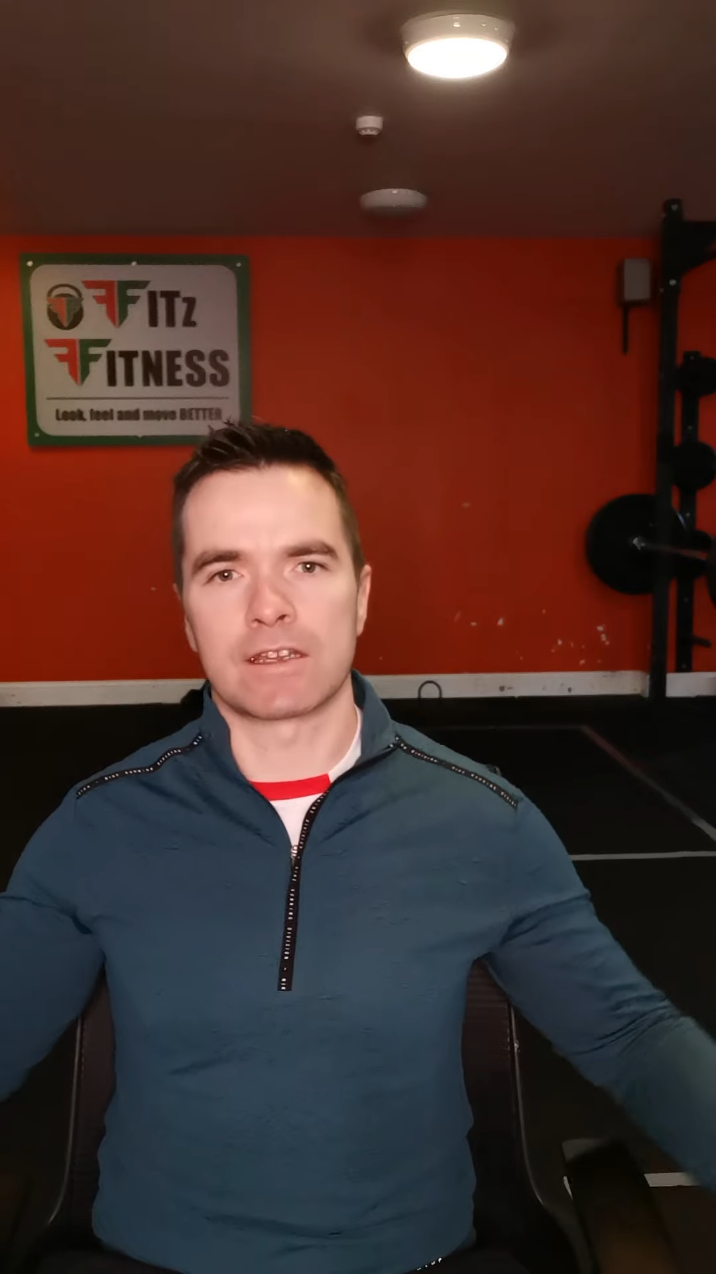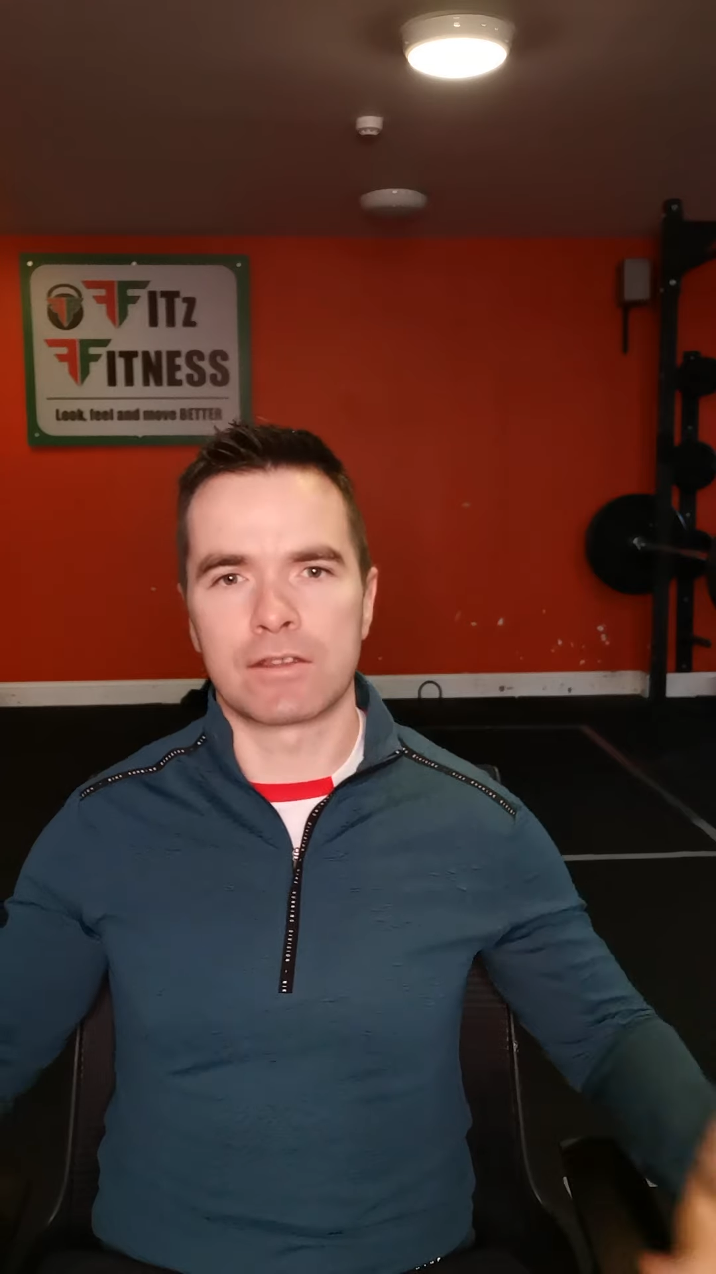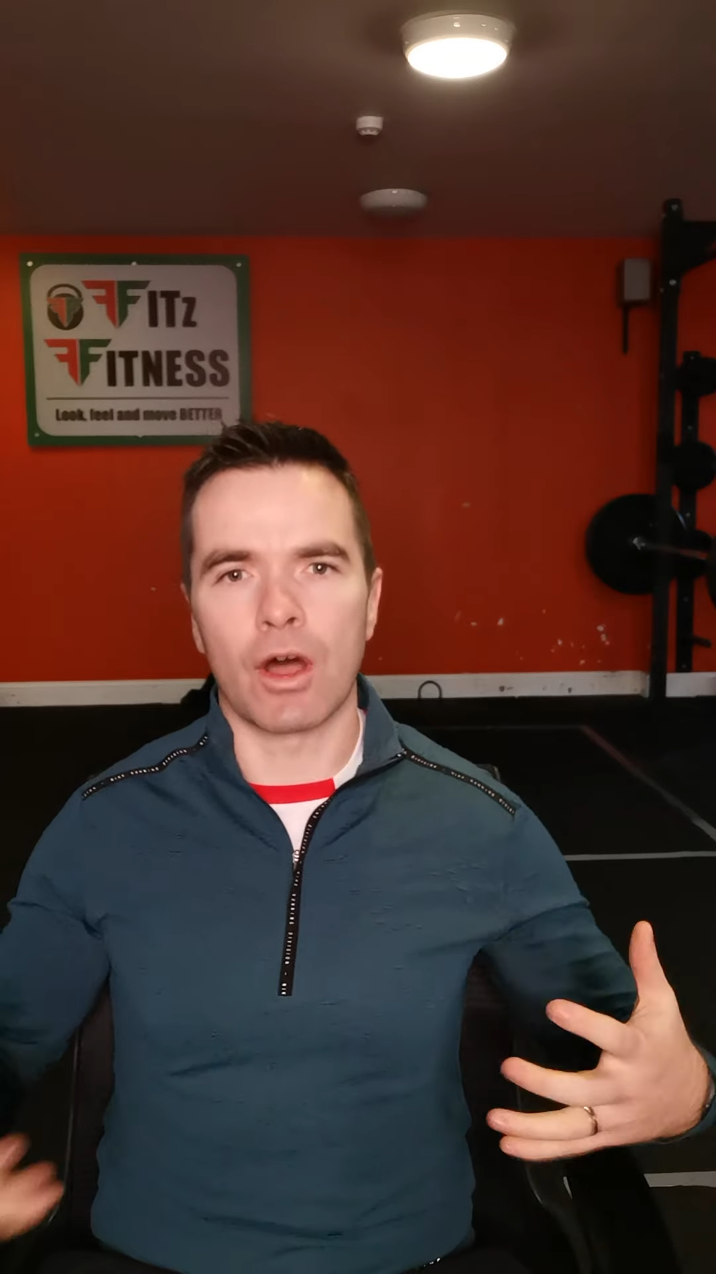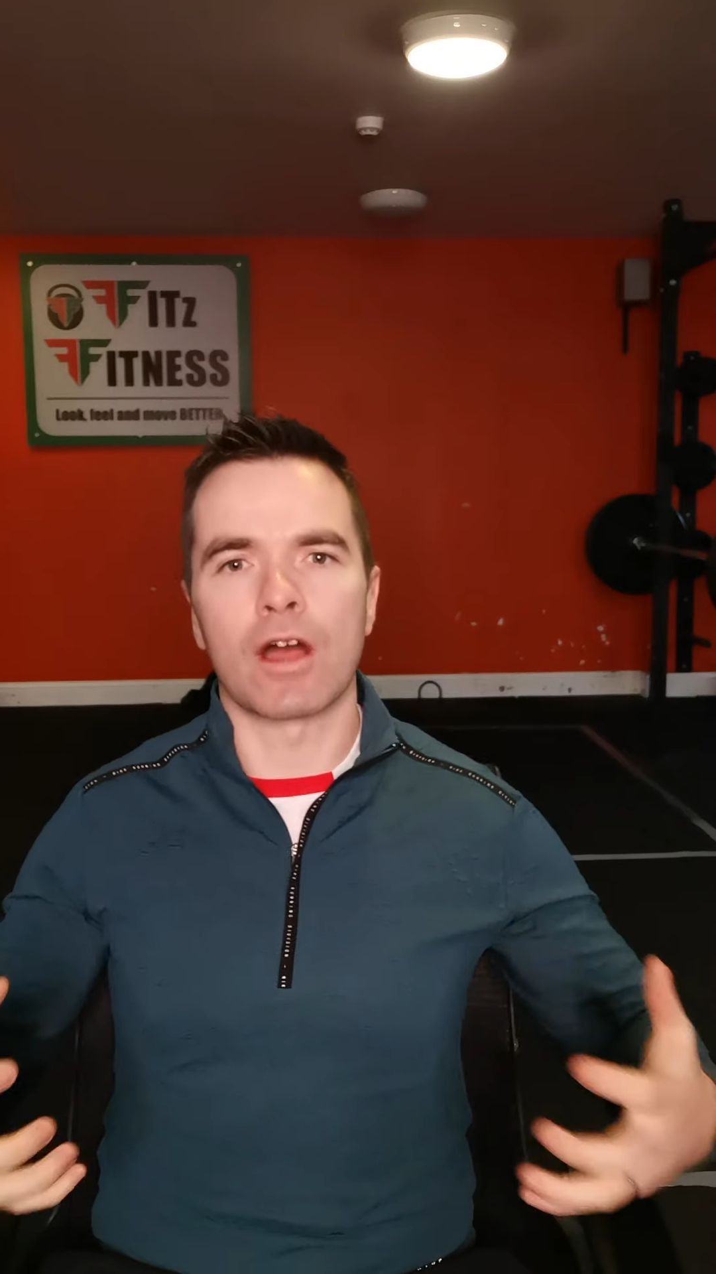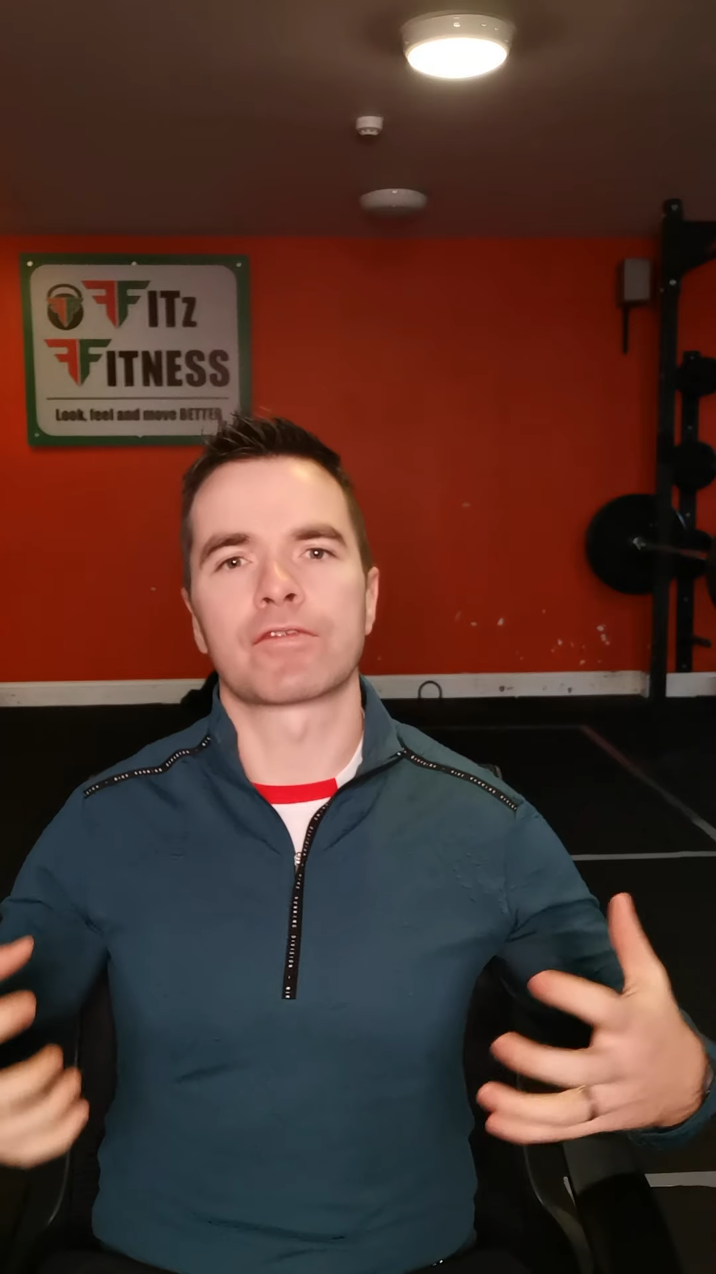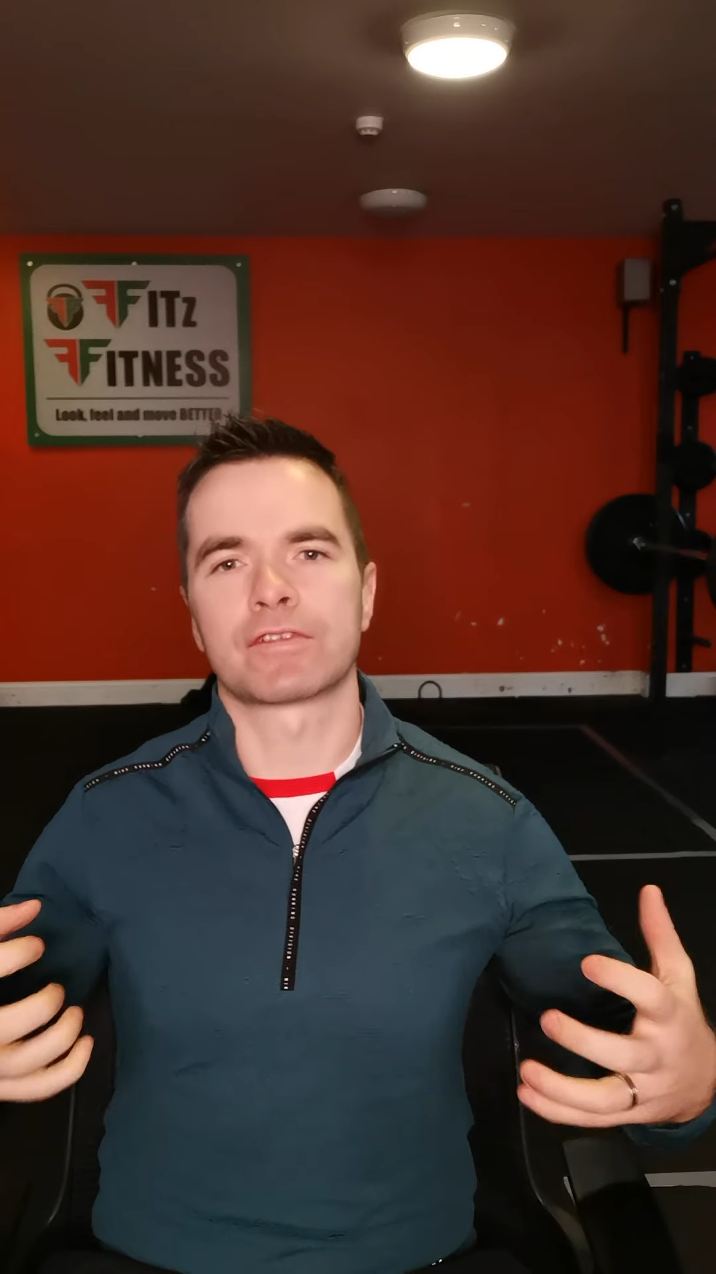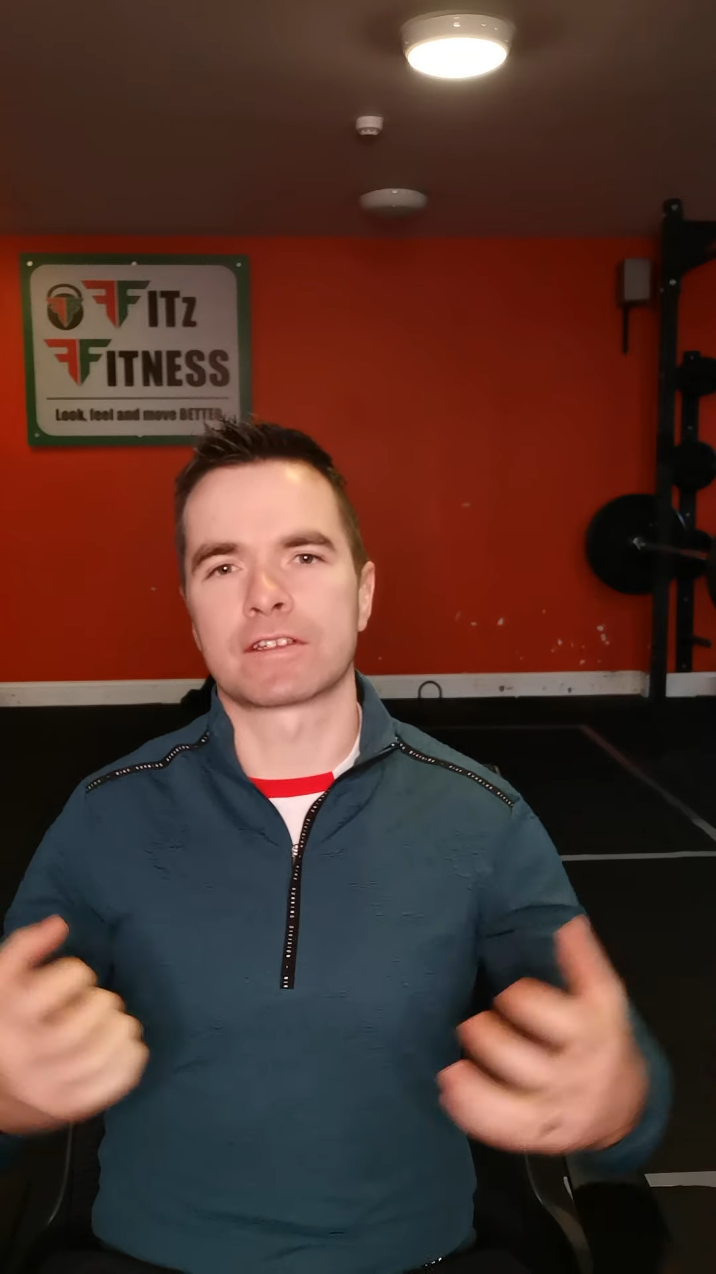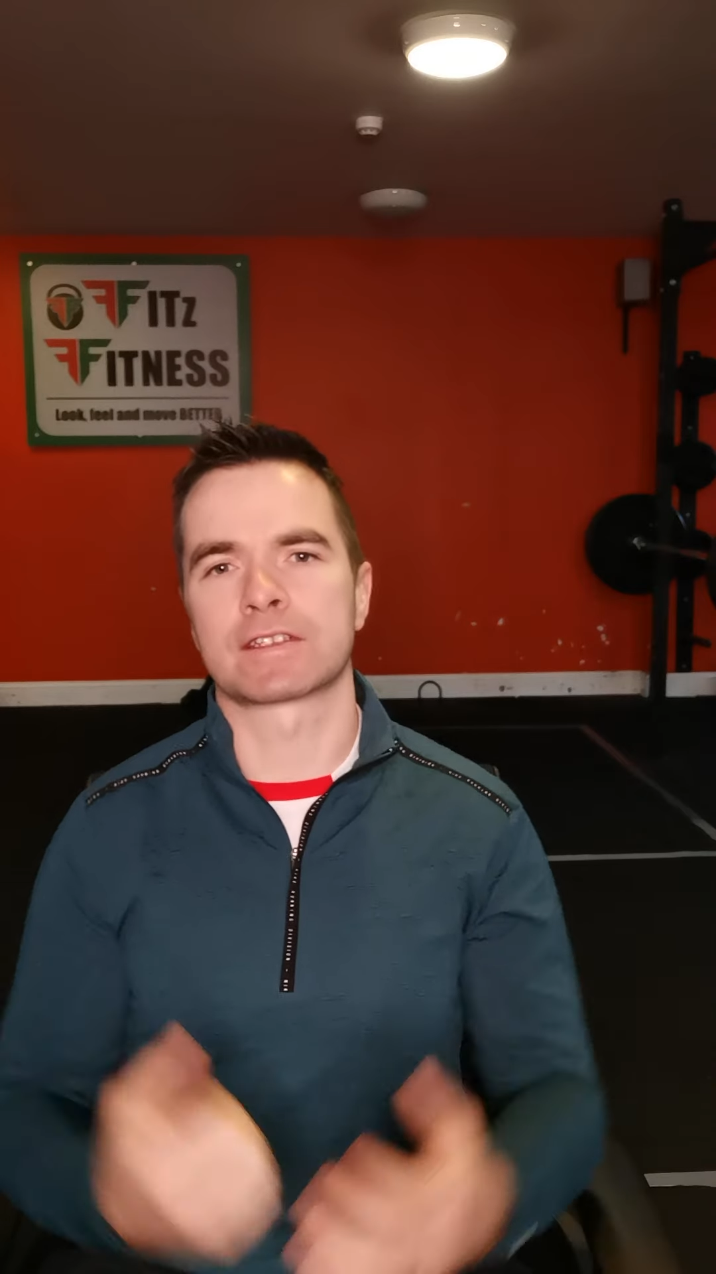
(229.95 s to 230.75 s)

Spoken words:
endorphins